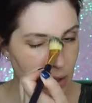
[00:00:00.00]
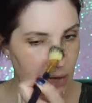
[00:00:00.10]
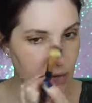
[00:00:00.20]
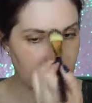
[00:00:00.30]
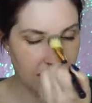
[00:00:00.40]

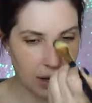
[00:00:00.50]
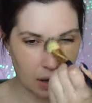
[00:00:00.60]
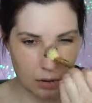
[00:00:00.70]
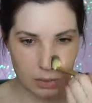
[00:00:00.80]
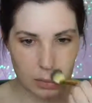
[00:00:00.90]
Evens
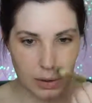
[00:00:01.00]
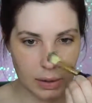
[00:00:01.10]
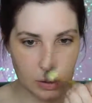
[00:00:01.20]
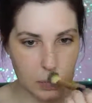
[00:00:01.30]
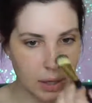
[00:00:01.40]
out a
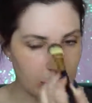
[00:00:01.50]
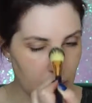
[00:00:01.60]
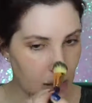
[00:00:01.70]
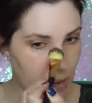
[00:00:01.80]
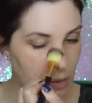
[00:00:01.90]
little
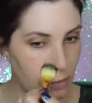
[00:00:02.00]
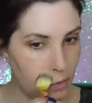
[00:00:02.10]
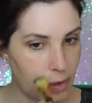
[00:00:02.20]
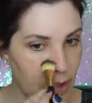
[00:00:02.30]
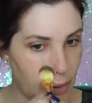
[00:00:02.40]
bit
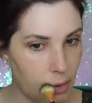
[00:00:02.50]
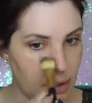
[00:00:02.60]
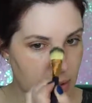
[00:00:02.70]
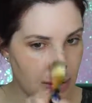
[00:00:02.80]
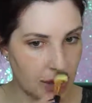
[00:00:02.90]
of any
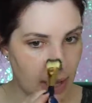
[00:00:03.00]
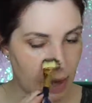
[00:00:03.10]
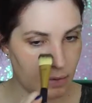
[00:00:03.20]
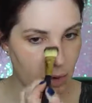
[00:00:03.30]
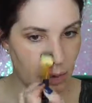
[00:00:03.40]
redness I
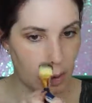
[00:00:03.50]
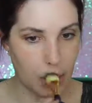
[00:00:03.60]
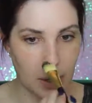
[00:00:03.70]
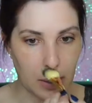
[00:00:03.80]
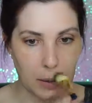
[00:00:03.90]
have going
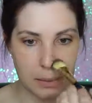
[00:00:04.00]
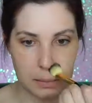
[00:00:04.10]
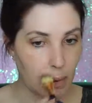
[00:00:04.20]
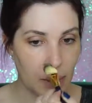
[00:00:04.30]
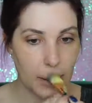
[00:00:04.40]
on.